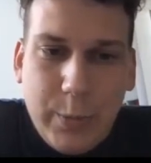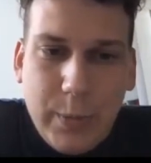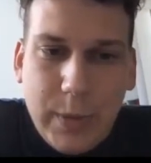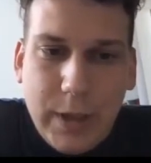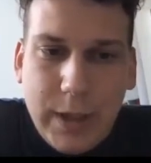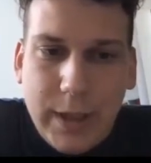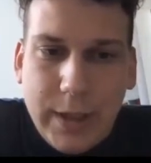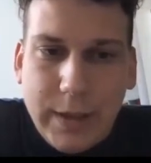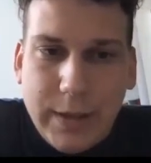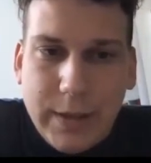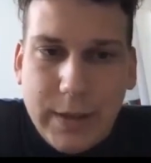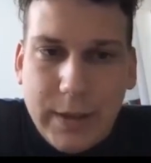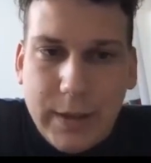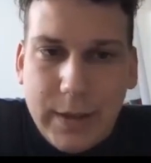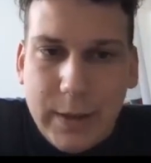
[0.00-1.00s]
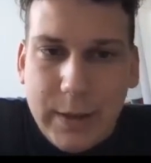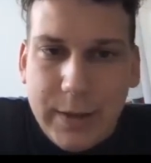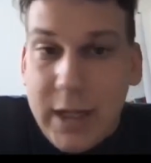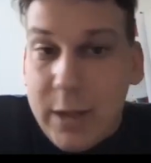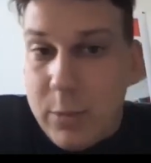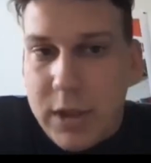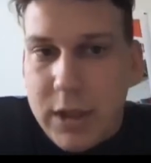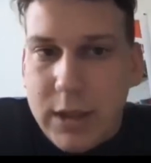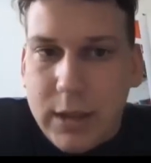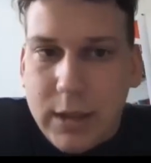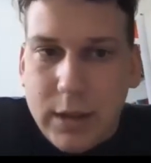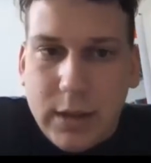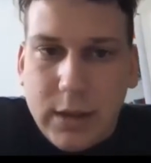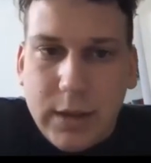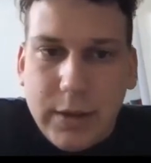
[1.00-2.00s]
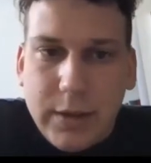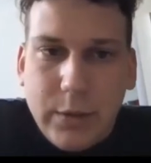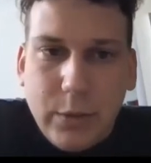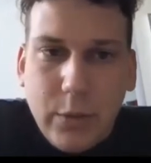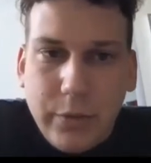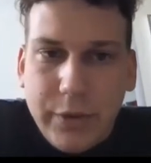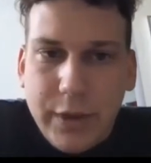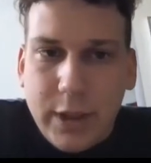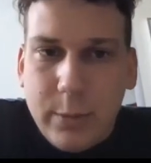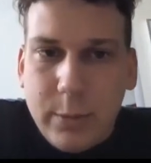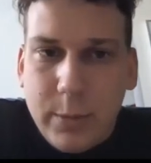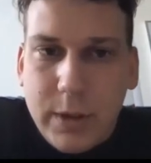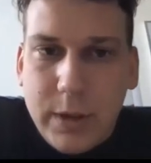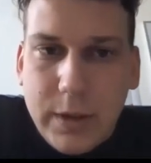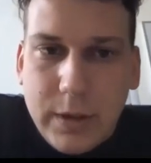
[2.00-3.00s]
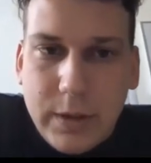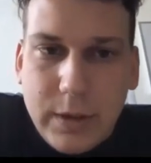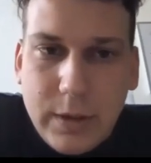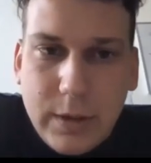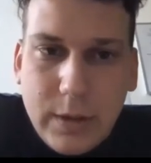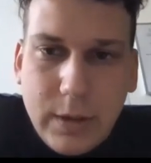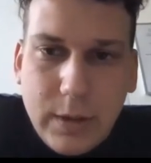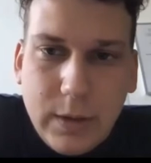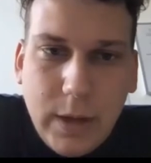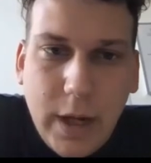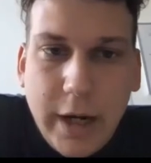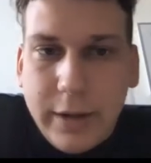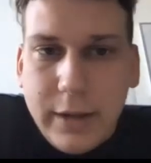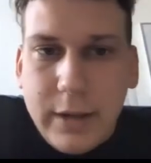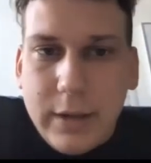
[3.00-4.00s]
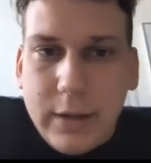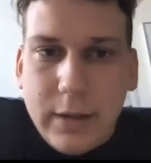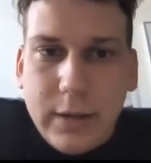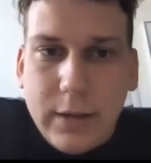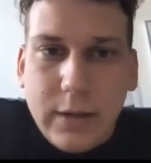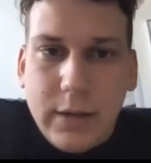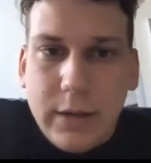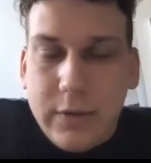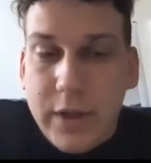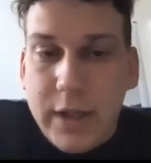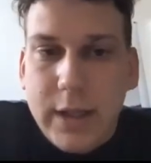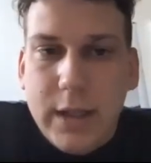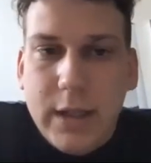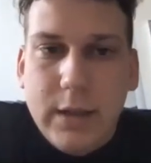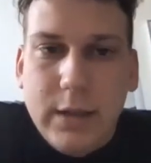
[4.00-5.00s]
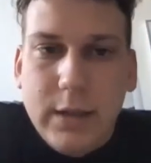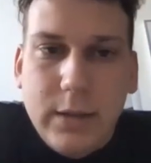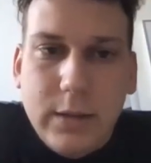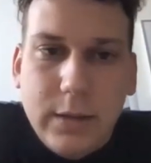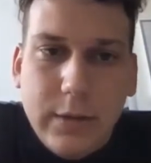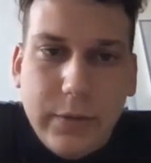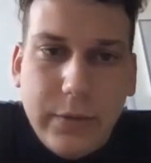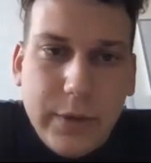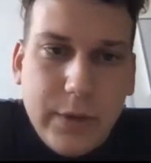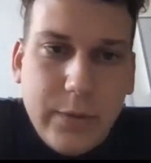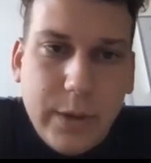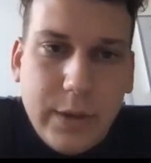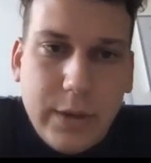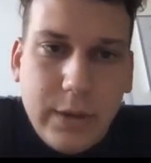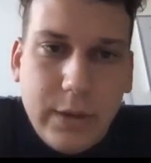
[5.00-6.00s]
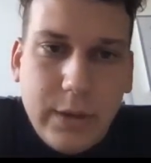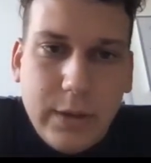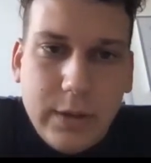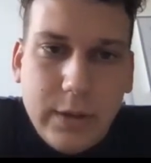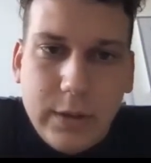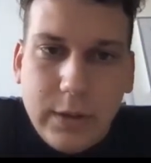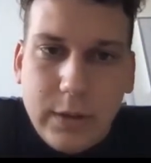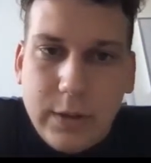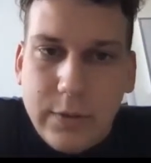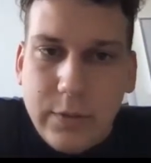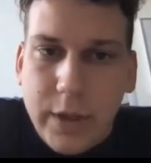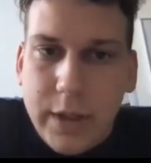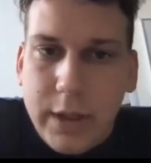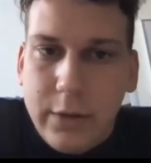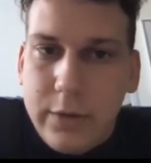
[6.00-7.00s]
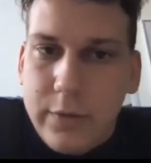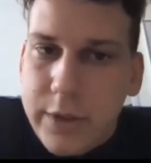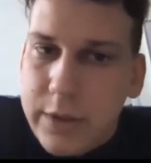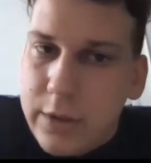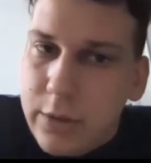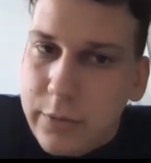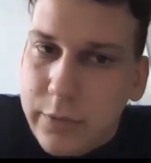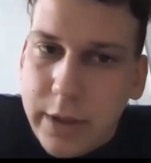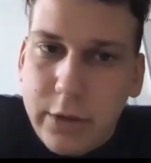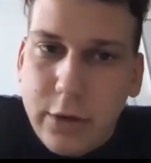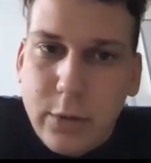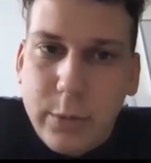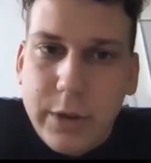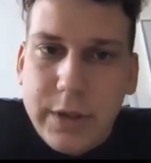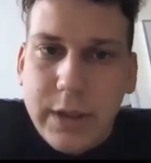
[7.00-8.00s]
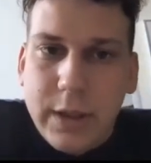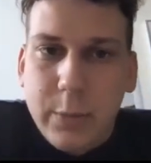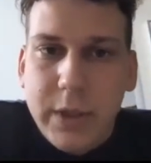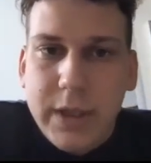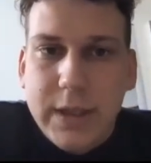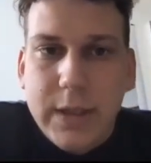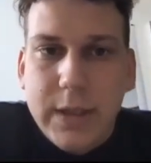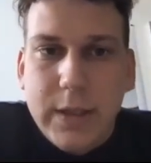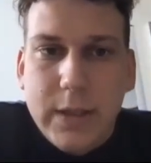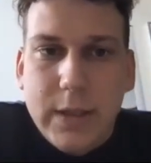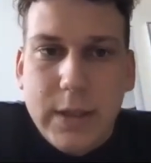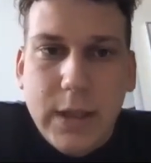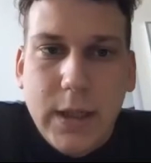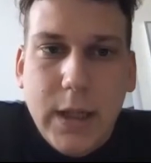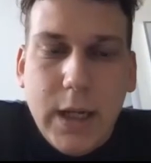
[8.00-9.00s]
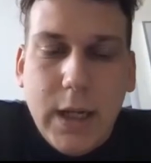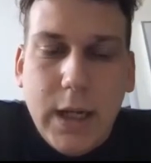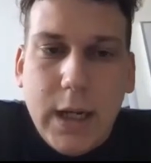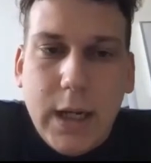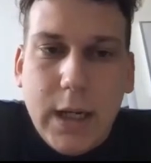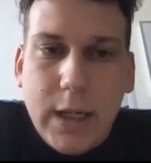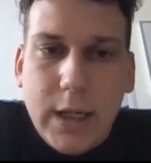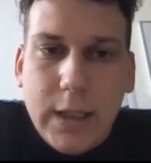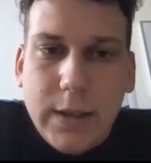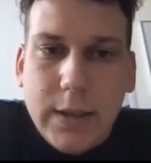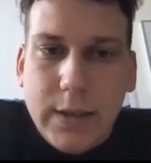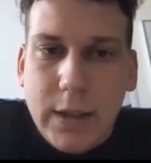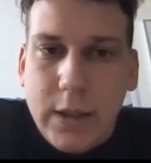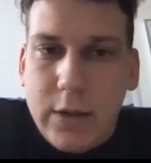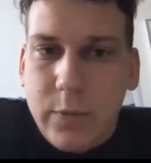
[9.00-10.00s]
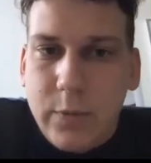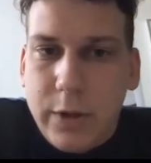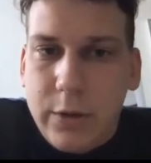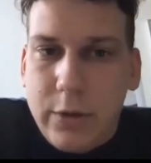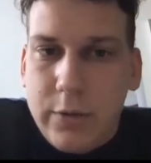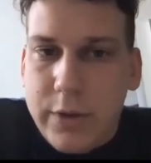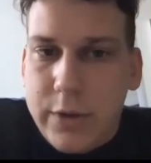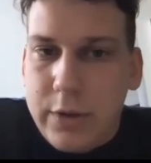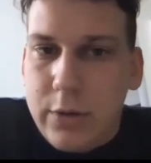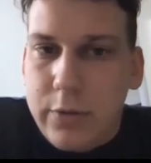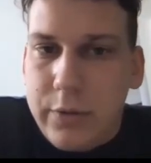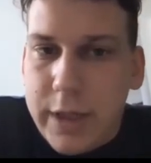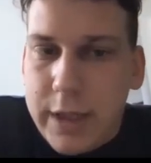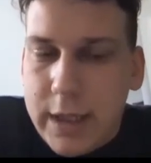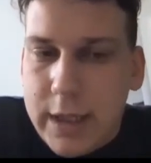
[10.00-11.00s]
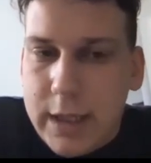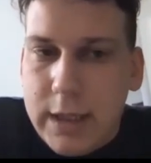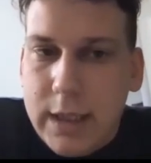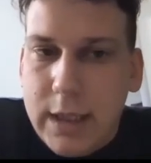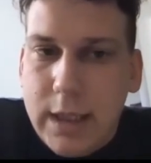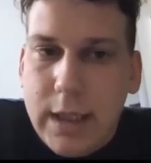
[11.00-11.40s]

And namely 2 of them are in Vienna. The first one is Vienna University of Economics and Business. The second one, University of Vienna.